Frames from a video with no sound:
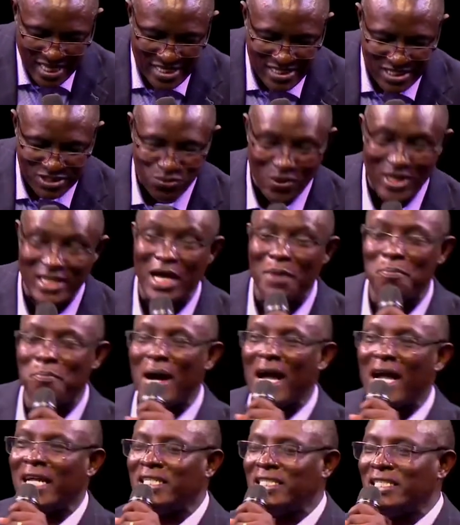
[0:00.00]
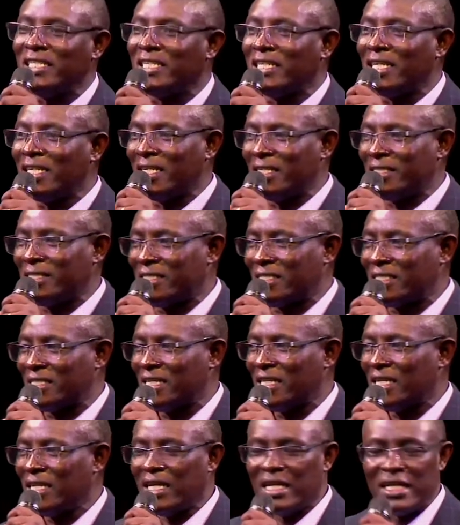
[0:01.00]
that's what abiding is.
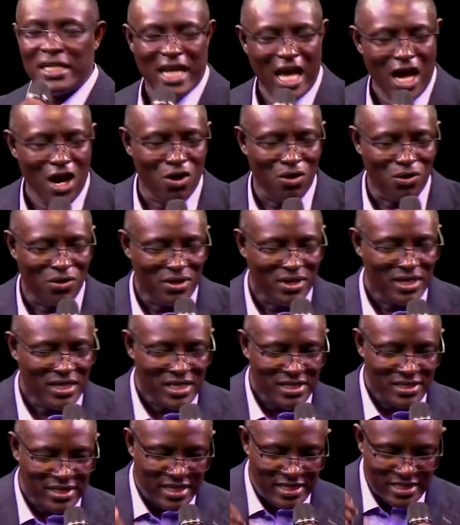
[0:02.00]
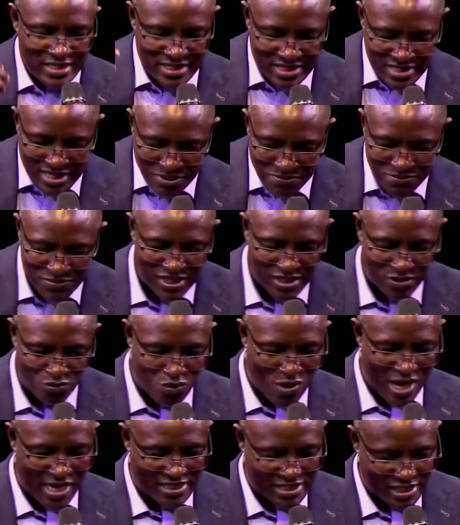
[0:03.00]
Now, there is something
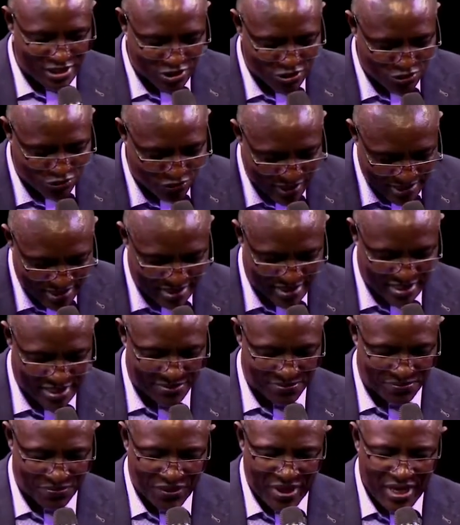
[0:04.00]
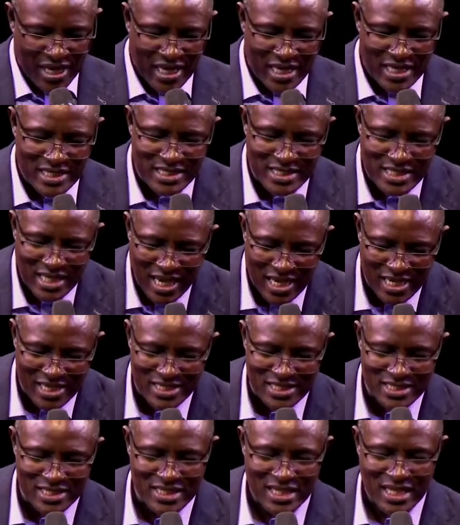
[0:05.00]
quite interesting. He
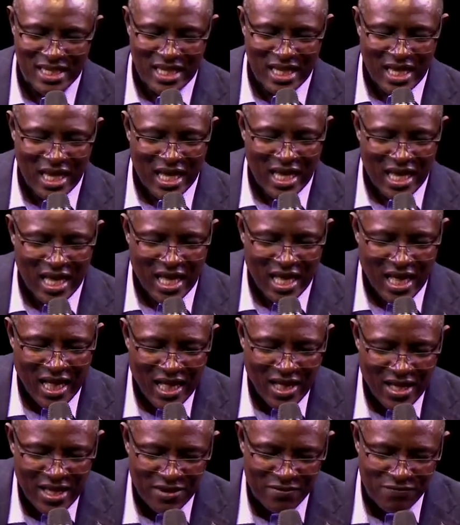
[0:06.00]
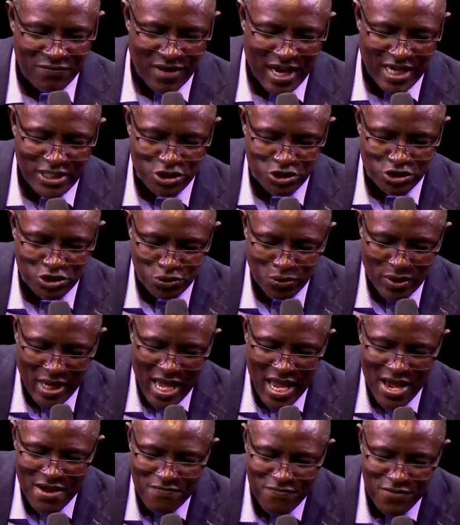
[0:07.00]
says in verse 2
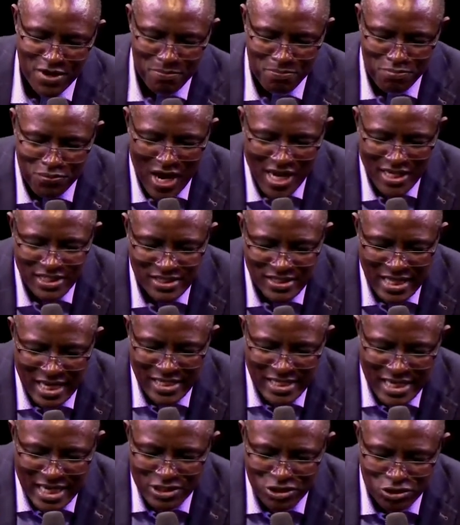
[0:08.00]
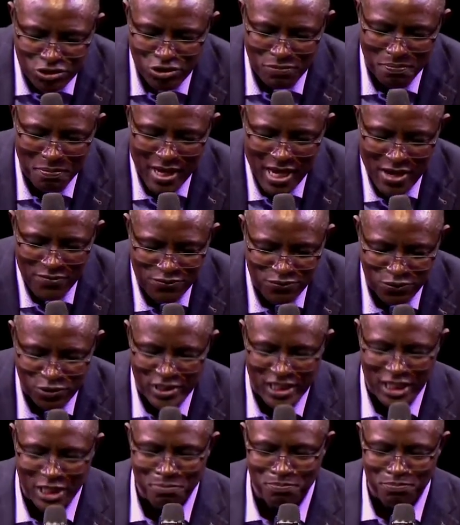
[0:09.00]
every branch that does not bear
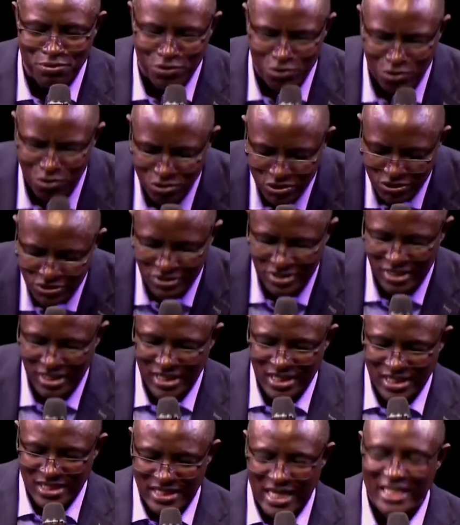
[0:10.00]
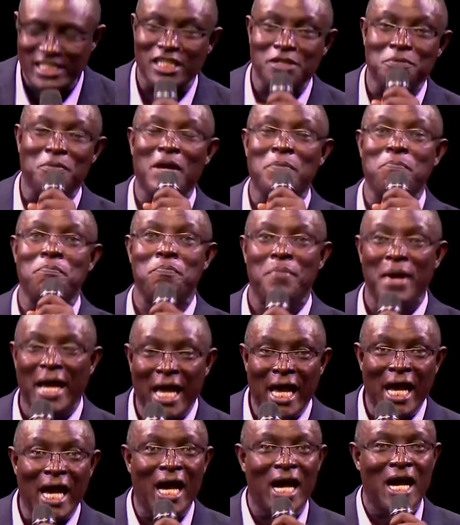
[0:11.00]
fruit, he prunes that it may
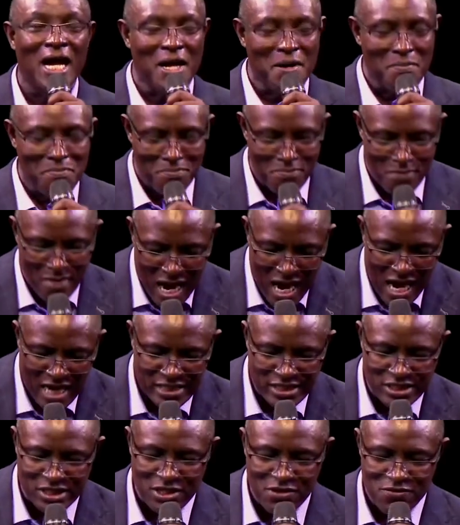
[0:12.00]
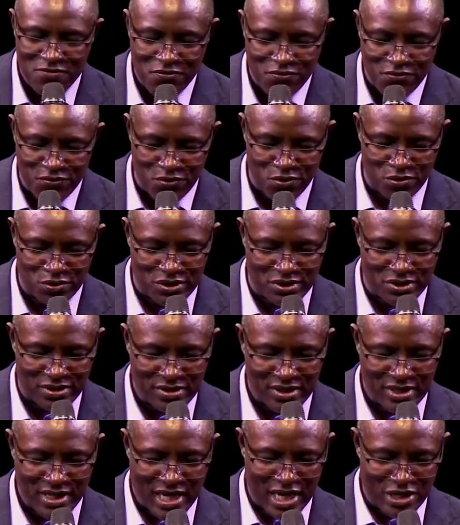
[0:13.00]
bear much fruit.
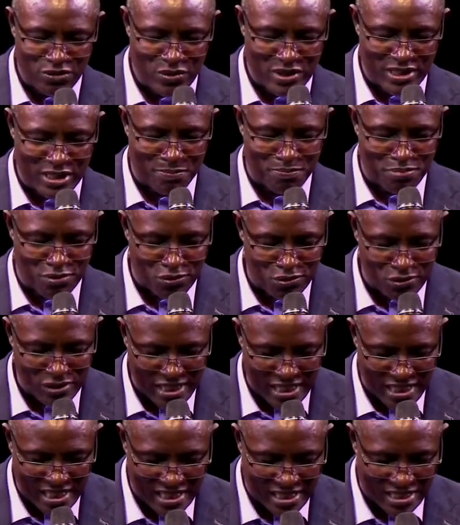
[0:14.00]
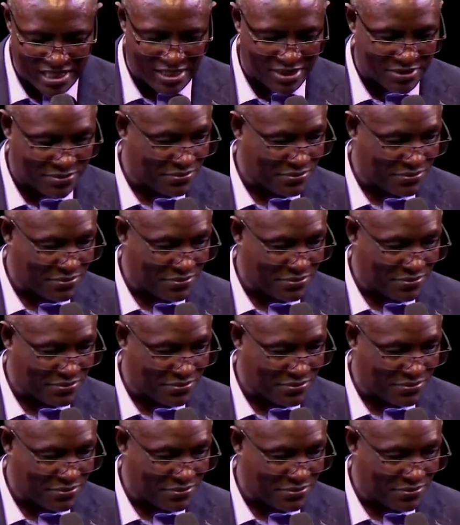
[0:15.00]
Can we say pruning?